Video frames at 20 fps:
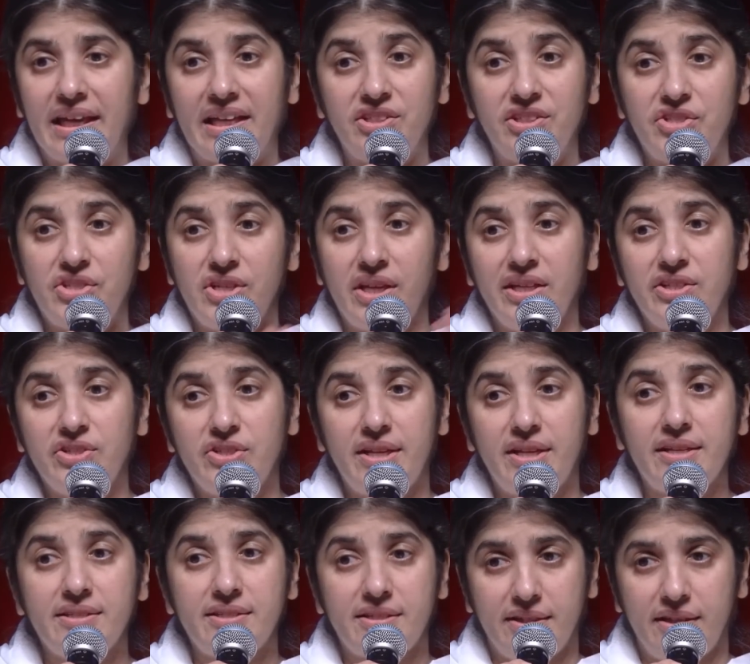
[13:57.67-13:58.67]
can change
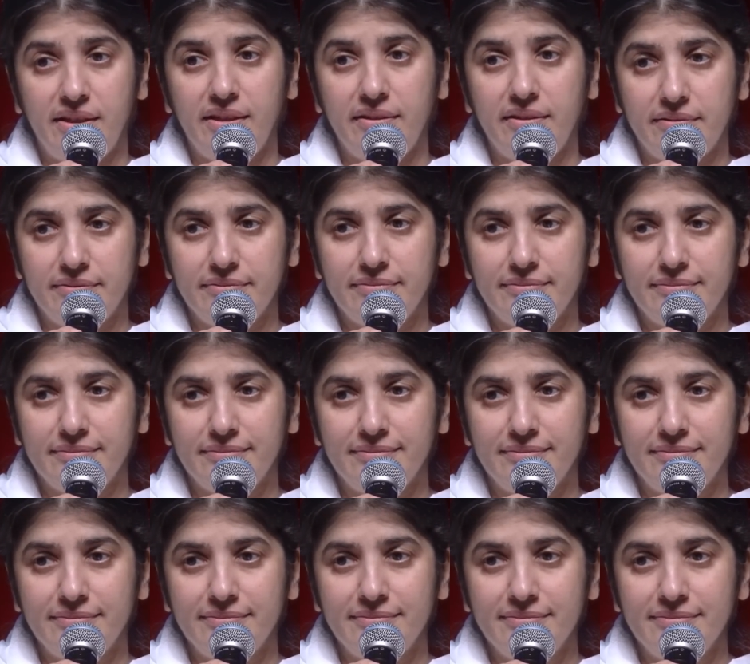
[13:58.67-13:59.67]
destiny.
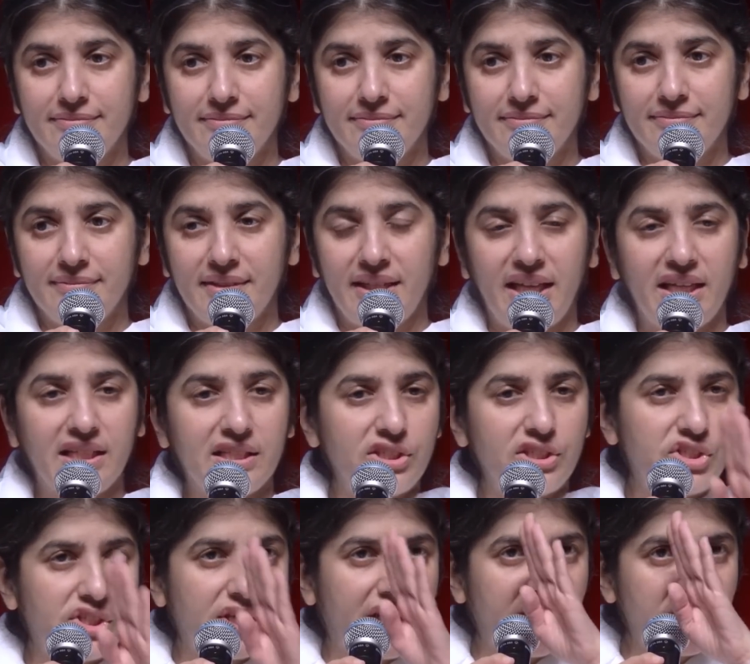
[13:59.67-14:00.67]
It
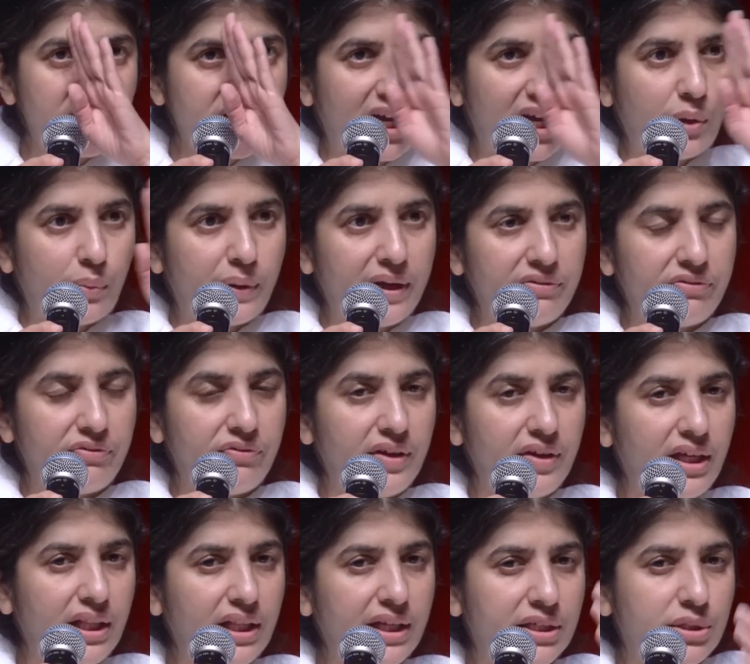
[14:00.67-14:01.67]
will change how I feel.